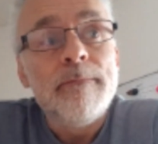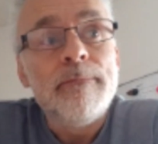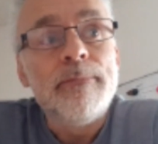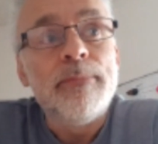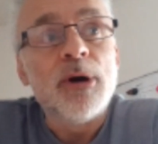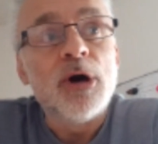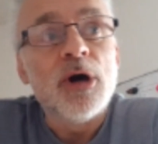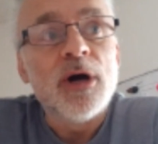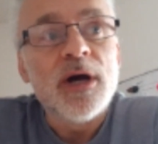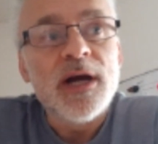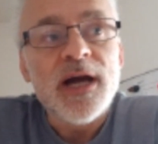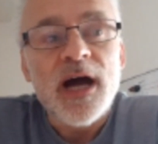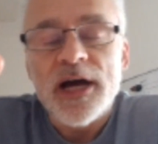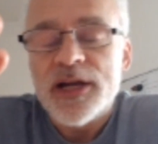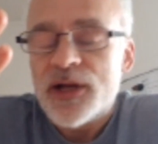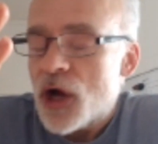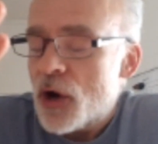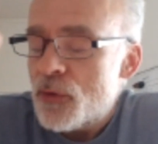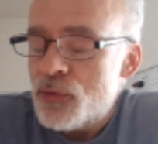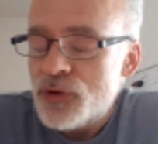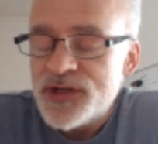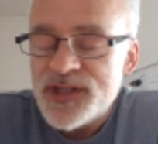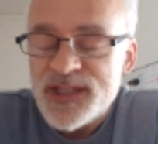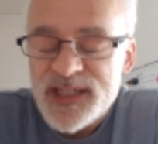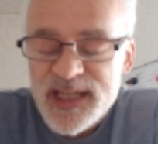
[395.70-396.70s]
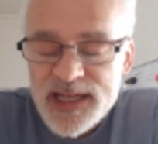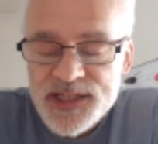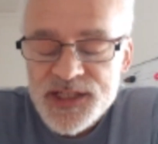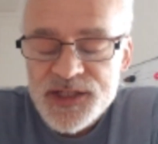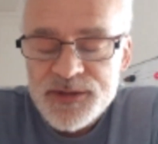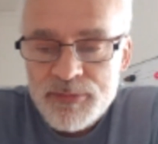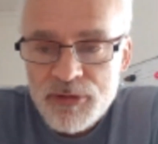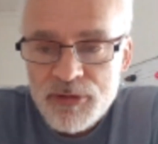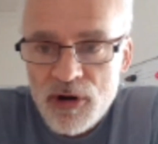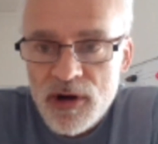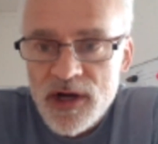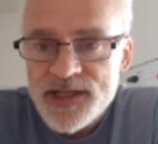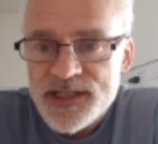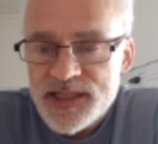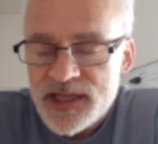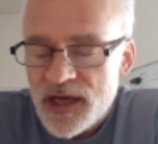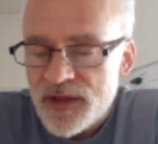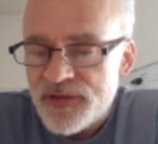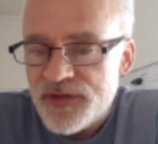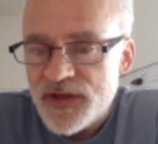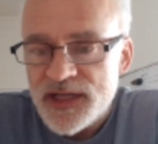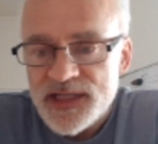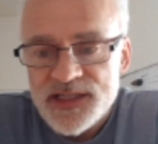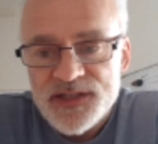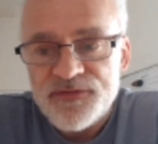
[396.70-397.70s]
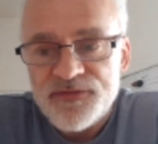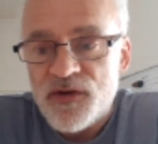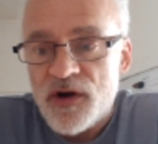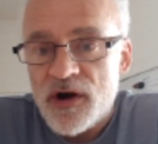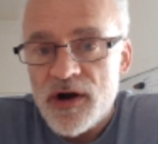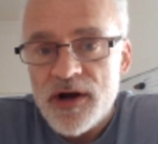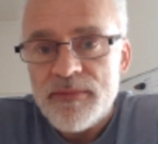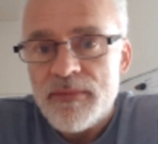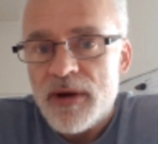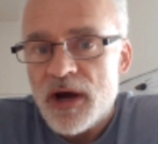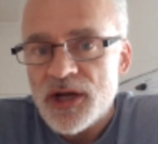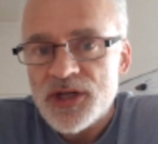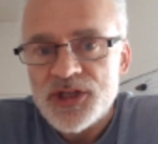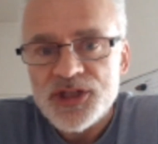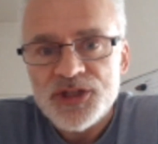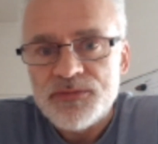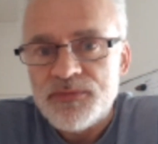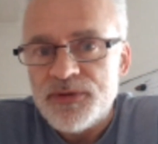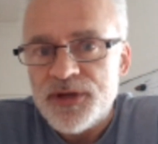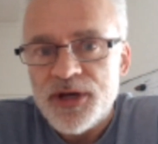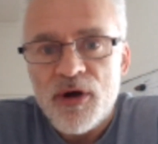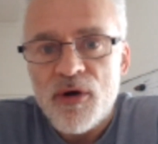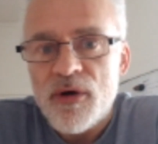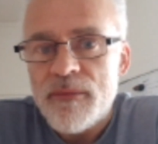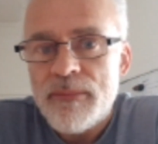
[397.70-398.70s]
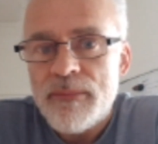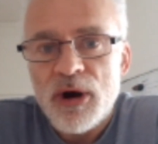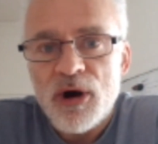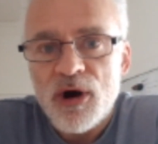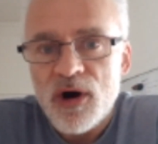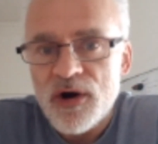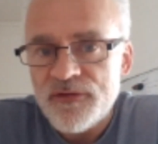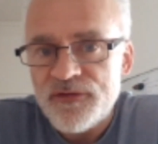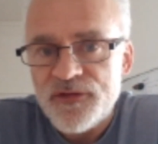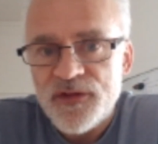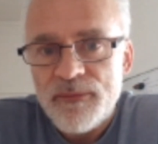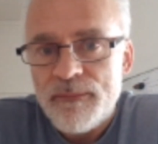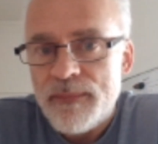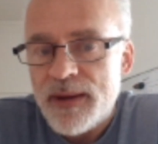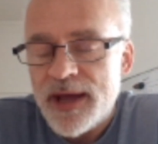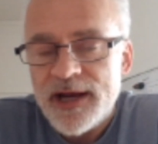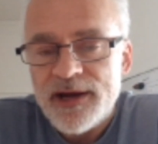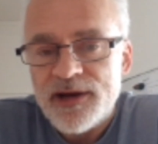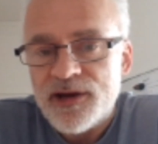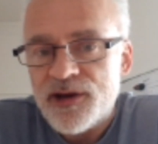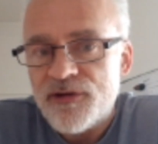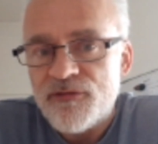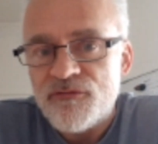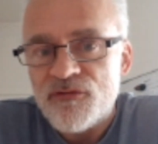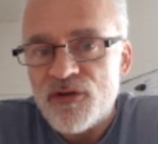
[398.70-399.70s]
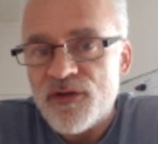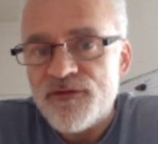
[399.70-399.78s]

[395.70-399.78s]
But I wouldn't say it's surprising. I think it's very much a path dependent.